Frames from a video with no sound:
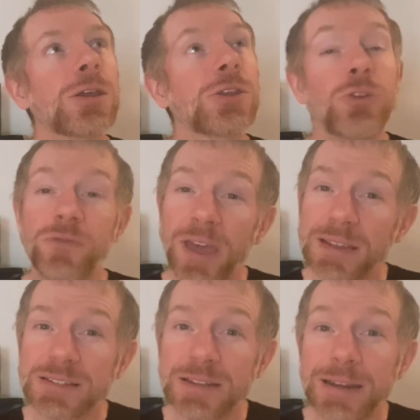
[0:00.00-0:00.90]
You
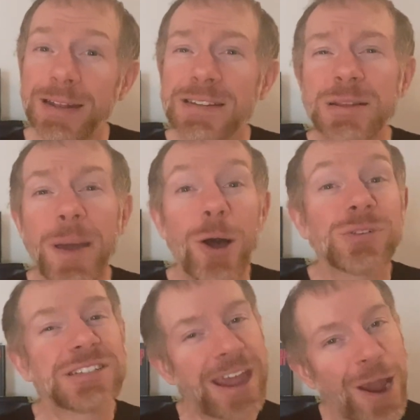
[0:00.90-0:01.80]
guessed it. It is
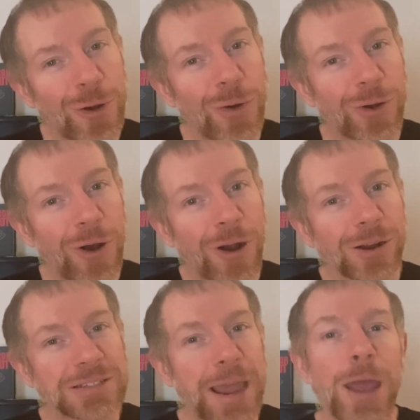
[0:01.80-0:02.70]
about tarot
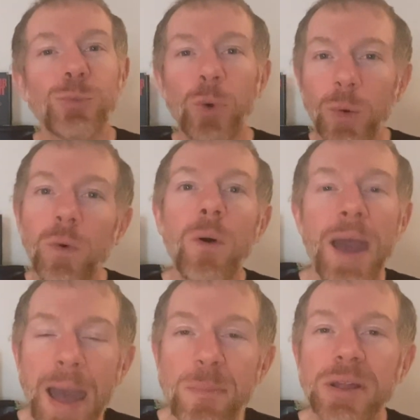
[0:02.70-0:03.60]
cards and what will
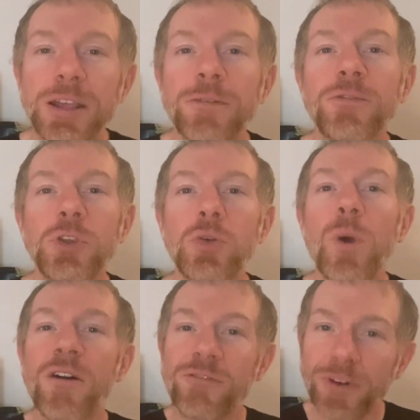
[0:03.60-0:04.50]
happen if you
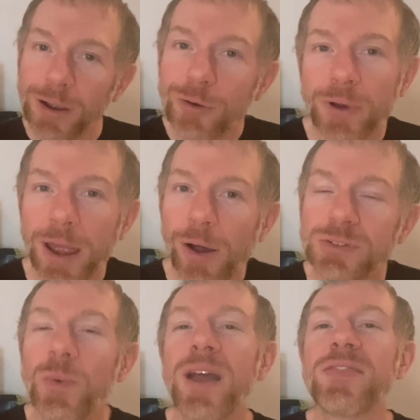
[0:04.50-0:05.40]
f
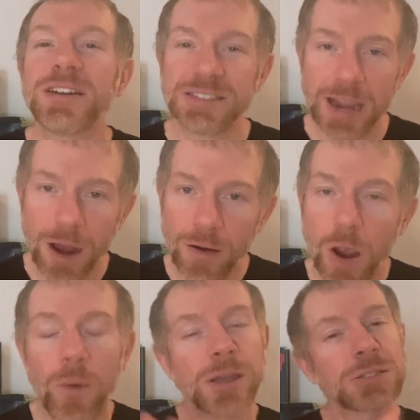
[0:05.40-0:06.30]
around with
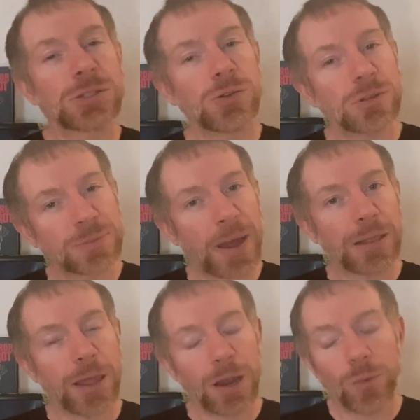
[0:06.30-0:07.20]
tarot. Excuse my
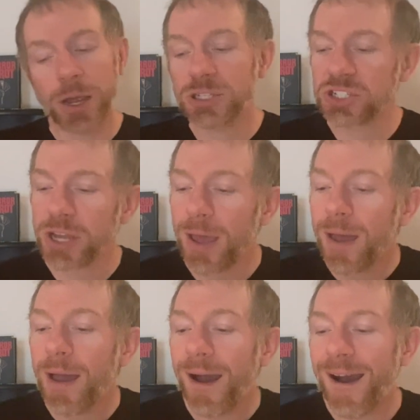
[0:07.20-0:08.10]
language.
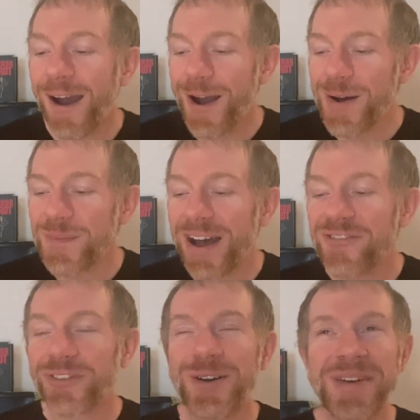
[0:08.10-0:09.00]

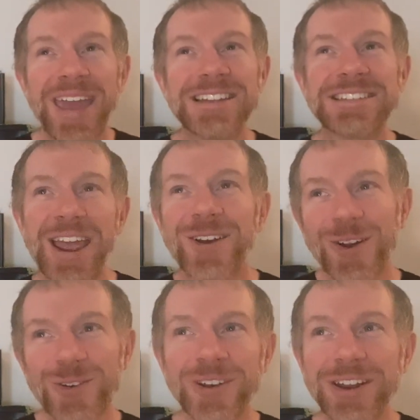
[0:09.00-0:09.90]
From a
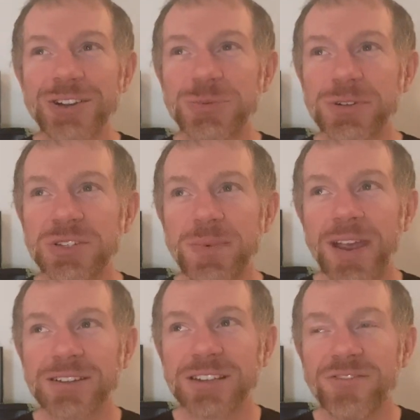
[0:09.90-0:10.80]
tarot reader's
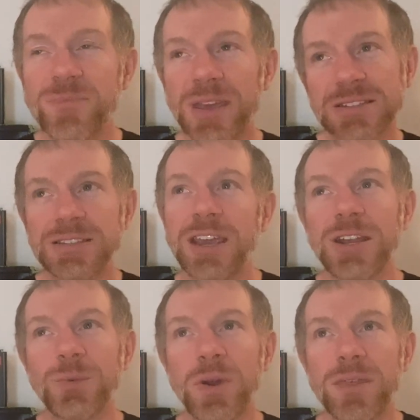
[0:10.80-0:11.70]
perspective, mixed
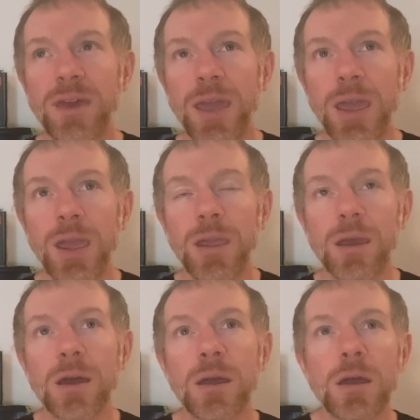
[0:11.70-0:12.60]
in with
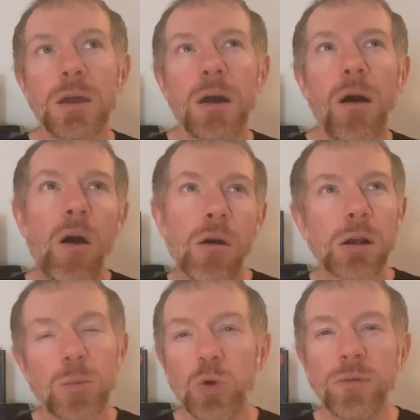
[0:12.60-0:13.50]
a
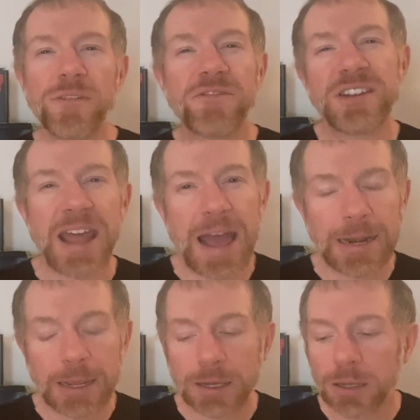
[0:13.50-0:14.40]
horror movie
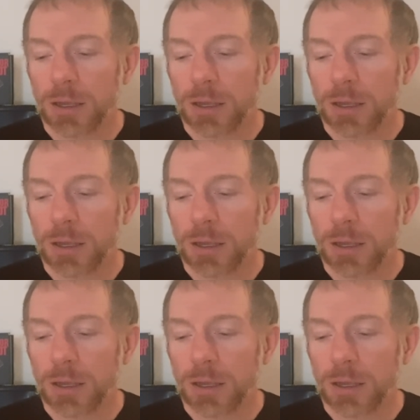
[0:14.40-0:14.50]
fanatic